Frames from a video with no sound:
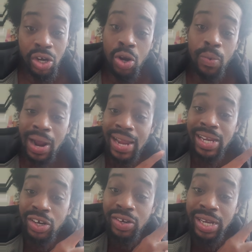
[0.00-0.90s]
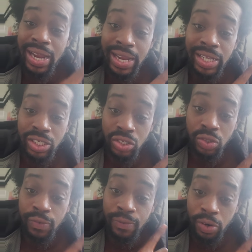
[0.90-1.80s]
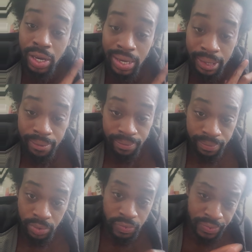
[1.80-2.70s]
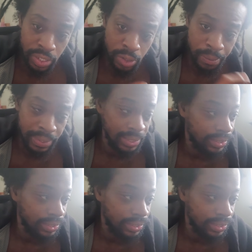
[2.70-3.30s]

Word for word: on why he created you for him. You feel me?